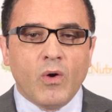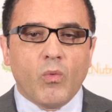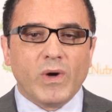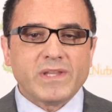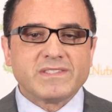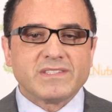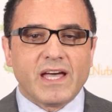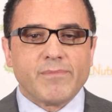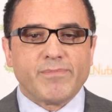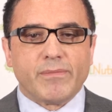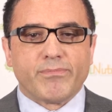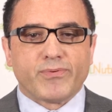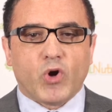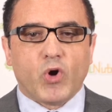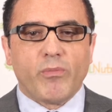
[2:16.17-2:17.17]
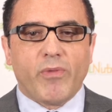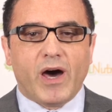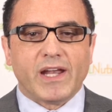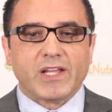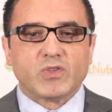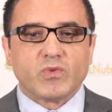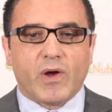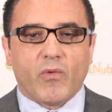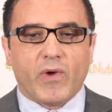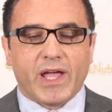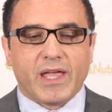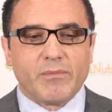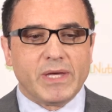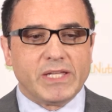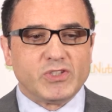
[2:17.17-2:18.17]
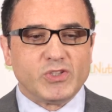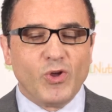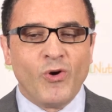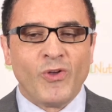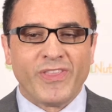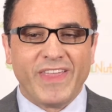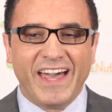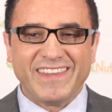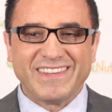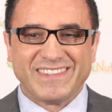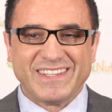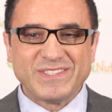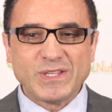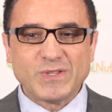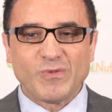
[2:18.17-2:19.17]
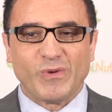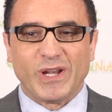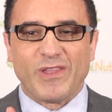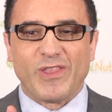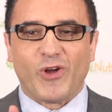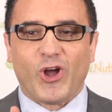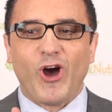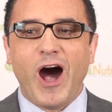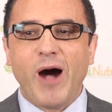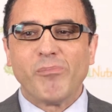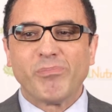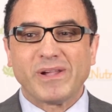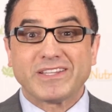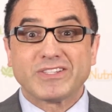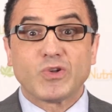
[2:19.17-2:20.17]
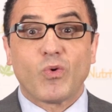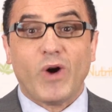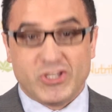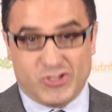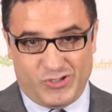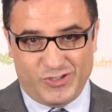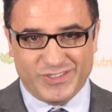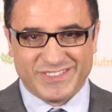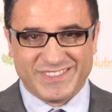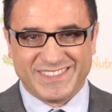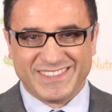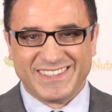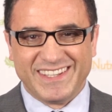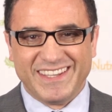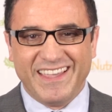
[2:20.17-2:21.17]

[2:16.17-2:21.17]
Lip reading: What type of probiotic do I recommend? You know, this is one of the complex questions.